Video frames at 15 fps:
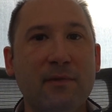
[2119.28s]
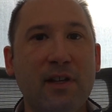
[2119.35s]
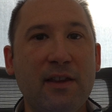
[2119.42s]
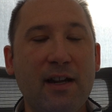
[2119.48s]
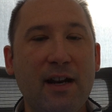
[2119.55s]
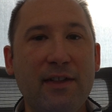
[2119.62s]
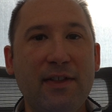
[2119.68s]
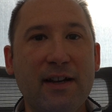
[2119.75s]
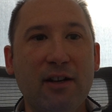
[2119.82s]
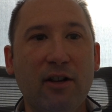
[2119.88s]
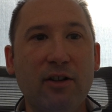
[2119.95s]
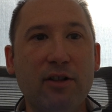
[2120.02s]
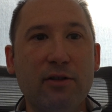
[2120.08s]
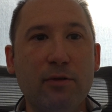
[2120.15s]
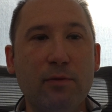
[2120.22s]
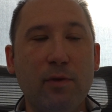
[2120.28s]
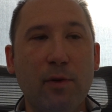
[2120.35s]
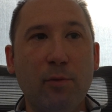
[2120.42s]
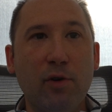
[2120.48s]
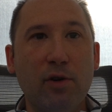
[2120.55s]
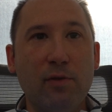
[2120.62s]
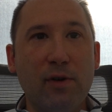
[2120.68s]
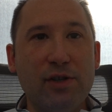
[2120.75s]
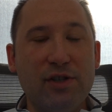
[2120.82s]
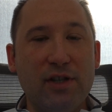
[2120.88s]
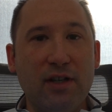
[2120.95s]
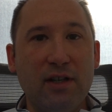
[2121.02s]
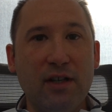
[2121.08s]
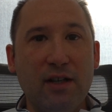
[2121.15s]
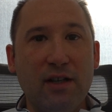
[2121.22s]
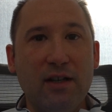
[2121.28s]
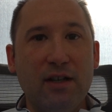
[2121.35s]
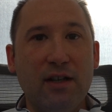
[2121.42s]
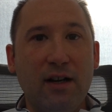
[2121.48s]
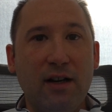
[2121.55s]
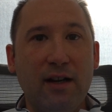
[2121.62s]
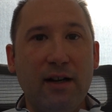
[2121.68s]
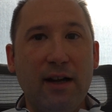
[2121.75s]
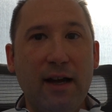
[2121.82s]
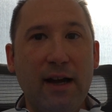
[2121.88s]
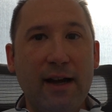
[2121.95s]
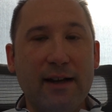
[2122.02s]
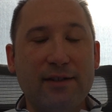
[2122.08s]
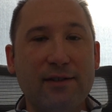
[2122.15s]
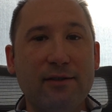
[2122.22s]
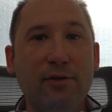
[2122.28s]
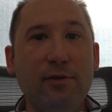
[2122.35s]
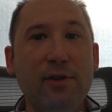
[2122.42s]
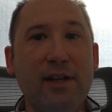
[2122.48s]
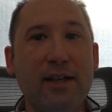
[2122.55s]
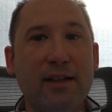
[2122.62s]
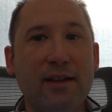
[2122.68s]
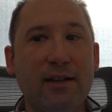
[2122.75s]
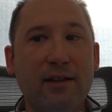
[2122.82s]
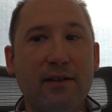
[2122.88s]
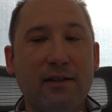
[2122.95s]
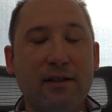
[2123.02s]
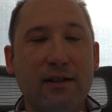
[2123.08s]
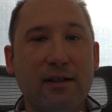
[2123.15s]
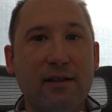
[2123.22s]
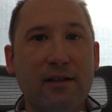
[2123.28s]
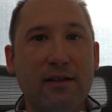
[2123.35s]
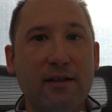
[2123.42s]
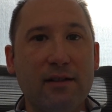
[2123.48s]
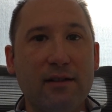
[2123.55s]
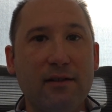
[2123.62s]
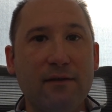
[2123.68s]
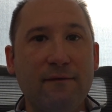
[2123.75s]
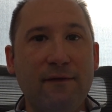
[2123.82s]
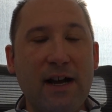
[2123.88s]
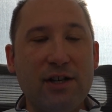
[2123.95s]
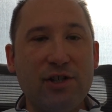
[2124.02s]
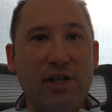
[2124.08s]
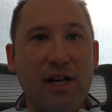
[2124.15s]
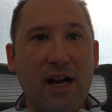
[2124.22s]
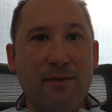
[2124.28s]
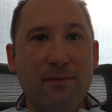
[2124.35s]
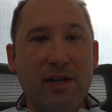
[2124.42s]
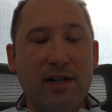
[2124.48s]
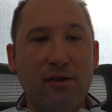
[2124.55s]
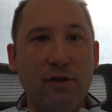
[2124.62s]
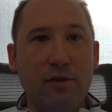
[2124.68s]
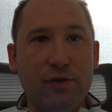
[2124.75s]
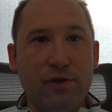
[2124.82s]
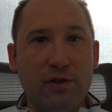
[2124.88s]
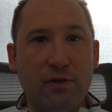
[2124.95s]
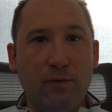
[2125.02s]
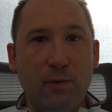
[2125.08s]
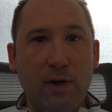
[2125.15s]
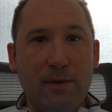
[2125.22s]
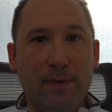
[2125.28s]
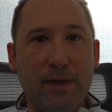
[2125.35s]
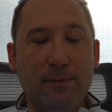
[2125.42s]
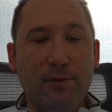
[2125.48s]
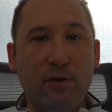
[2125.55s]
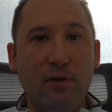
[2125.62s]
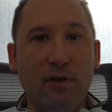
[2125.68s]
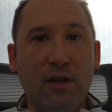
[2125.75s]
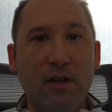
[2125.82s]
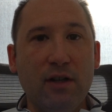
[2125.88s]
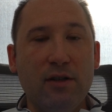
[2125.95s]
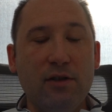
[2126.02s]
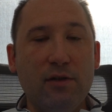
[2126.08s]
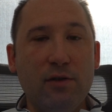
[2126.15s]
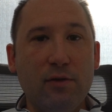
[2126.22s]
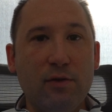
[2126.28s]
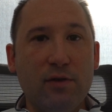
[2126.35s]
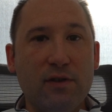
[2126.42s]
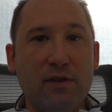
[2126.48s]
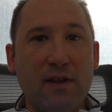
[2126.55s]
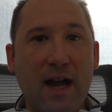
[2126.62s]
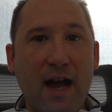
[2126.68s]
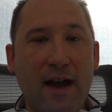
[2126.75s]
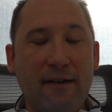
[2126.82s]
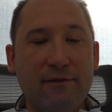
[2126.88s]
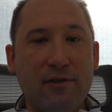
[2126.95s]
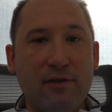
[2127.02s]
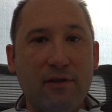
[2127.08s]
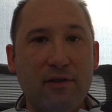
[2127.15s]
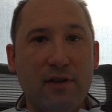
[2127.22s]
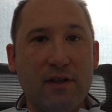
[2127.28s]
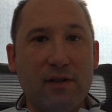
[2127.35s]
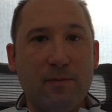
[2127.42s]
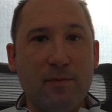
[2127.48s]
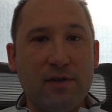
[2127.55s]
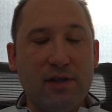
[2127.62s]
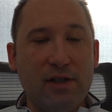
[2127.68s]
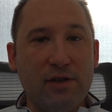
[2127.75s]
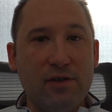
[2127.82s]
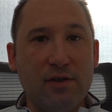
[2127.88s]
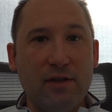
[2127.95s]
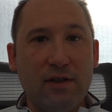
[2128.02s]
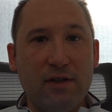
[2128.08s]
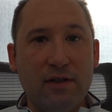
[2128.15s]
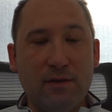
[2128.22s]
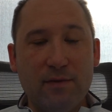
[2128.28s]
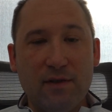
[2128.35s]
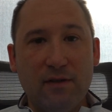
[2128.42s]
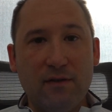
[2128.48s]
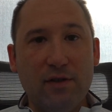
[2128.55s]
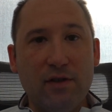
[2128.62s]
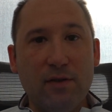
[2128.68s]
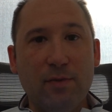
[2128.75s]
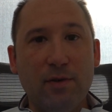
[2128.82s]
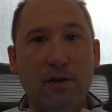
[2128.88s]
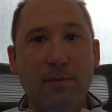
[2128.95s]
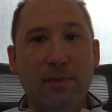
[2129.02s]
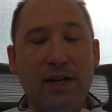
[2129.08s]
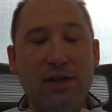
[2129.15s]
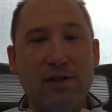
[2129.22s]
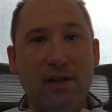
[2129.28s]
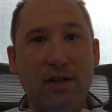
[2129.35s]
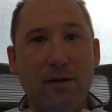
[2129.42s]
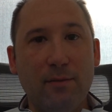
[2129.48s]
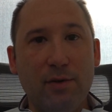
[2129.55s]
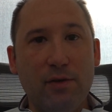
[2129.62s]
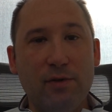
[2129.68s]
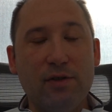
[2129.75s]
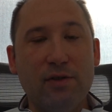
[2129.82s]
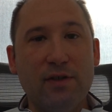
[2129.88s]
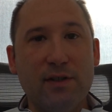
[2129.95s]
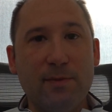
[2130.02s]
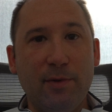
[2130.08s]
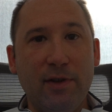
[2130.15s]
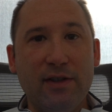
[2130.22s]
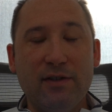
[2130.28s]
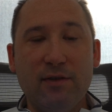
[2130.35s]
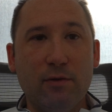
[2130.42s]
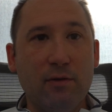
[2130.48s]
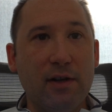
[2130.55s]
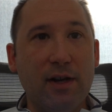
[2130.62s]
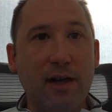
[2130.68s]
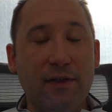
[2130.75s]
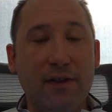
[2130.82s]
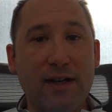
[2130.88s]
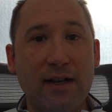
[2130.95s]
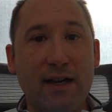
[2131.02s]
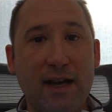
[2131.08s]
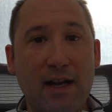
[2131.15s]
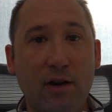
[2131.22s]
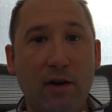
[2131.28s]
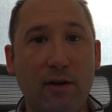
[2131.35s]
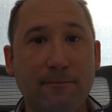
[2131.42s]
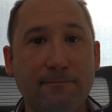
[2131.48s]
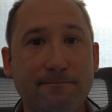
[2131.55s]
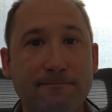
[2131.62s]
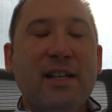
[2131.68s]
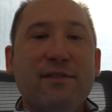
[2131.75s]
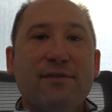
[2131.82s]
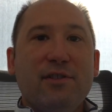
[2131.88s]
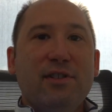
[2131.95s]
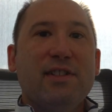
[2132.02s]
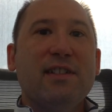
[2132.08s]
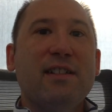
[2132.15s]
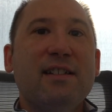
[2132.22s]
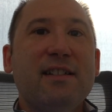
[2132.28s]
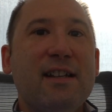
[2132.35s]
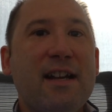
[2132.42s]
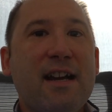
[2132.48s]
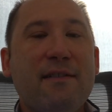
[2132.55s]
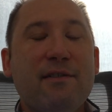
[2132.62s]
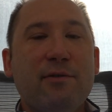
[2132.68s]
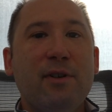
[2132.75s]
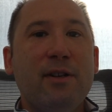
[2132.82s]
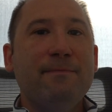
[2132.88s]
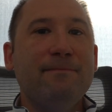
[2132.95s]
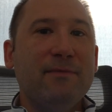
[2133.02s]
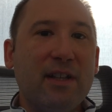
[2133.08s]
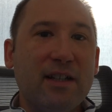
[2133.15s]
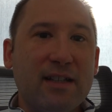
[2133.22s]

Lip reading: And then I think I'll include one more question, excluding the fasciotomy closure, what people use after this procedure in terms of, do you put a patient in a boot or a splint or nothing at all? Thanks for listening today, everyone.